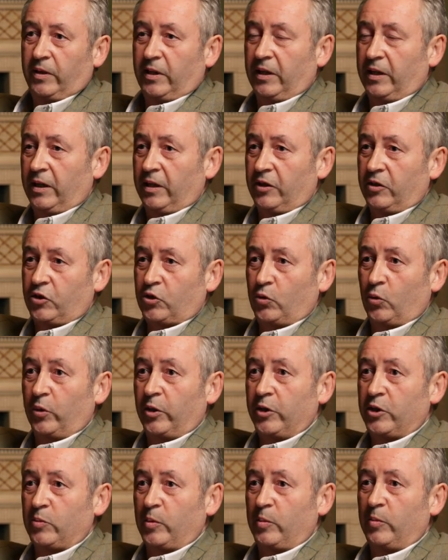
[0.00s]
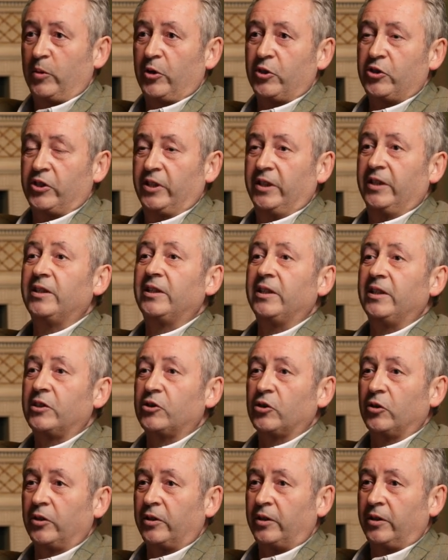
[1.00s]
uh, stories were merging into
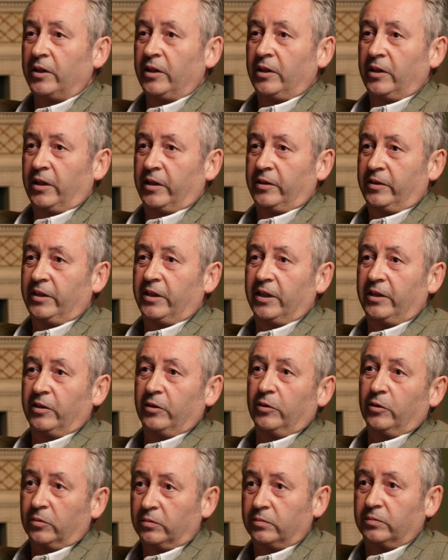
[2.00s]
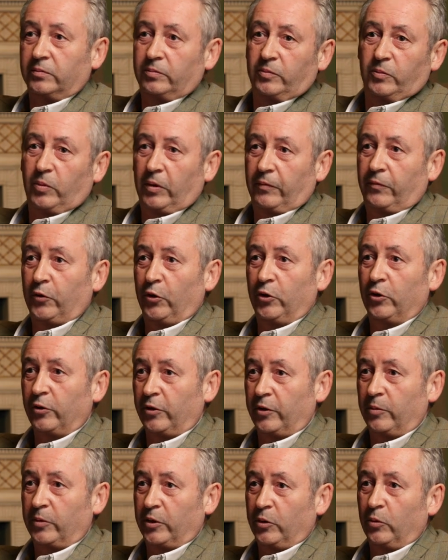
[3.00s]
each other, and you didn't know what funeral
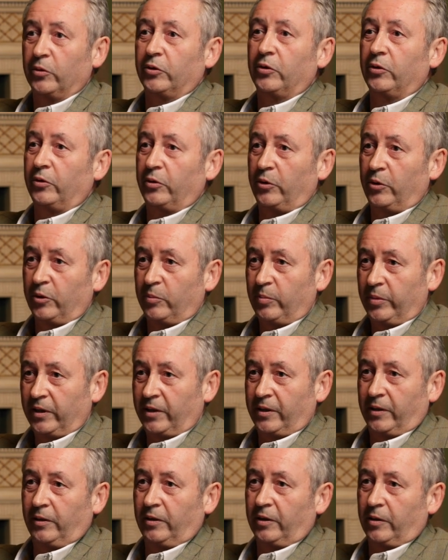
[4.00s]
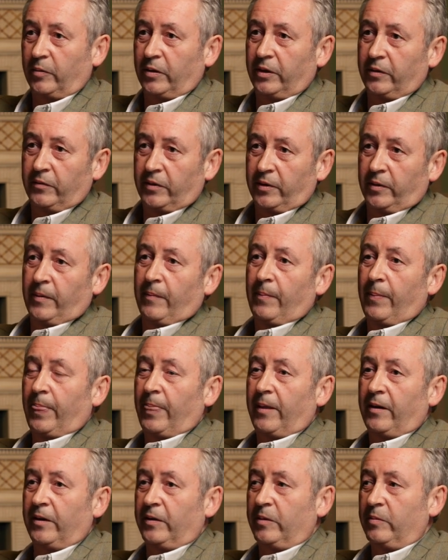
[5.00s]
you were going to, who had been killed or whatever.
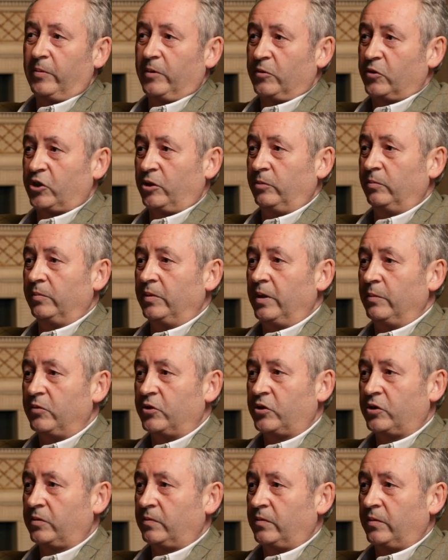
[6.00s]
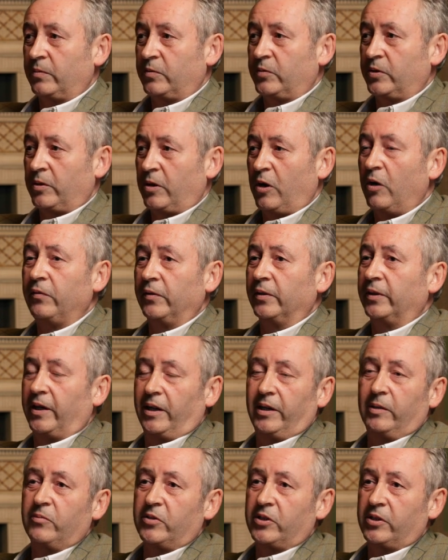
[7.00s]
And it was some, it was, there was awful
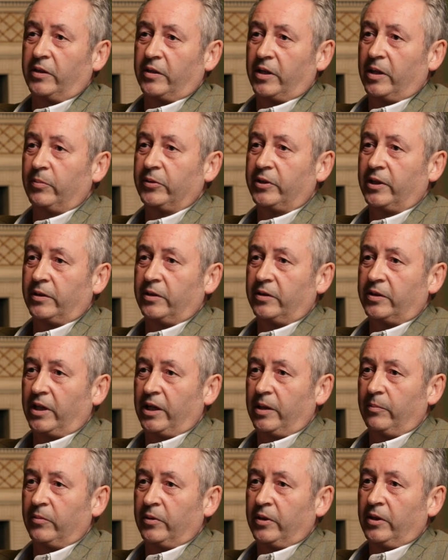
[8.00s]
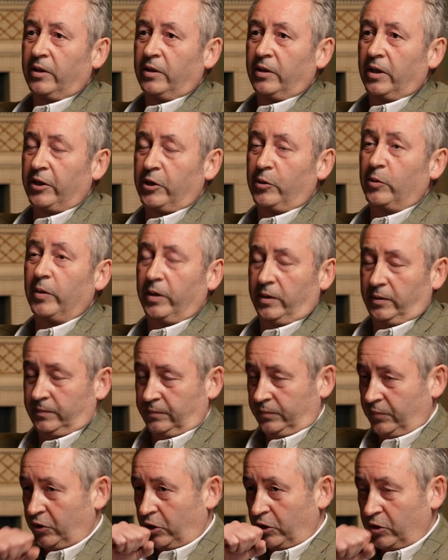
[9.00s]
times at that particular time. And you were,
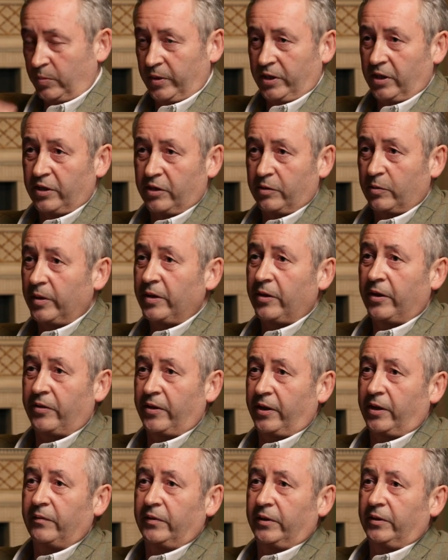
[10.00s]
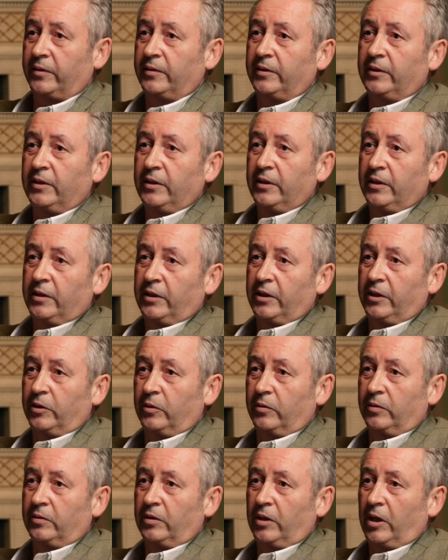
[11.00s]
excuse me, and you were in the thick of it, you
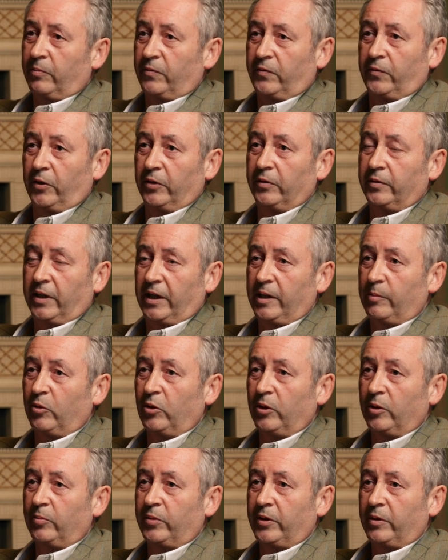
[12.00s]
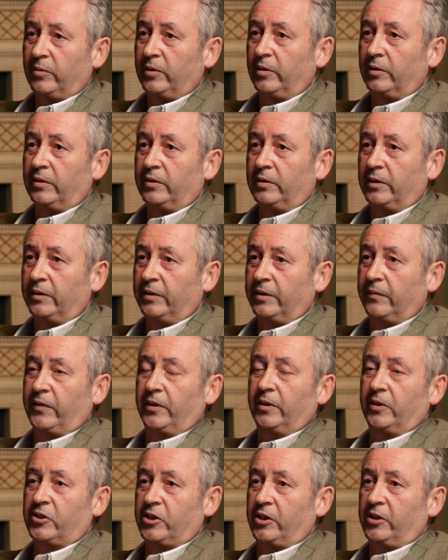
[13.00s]
know, up front, eyeballing people in
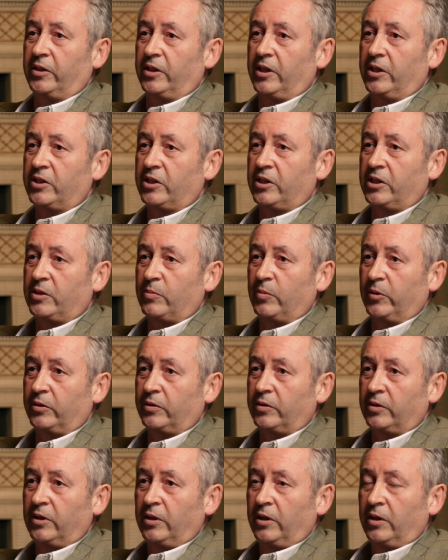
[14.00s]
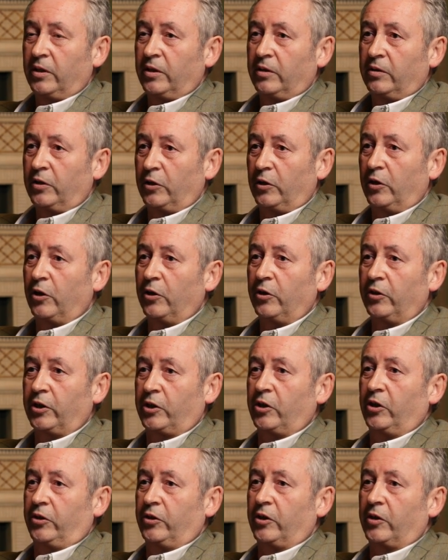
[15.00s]
difficult situations. But you learned to
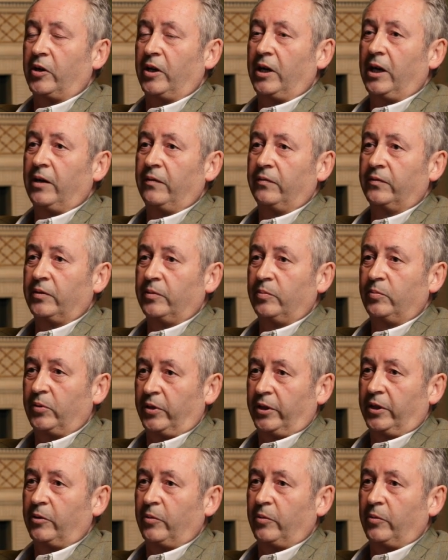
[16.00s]
cut your craft pretty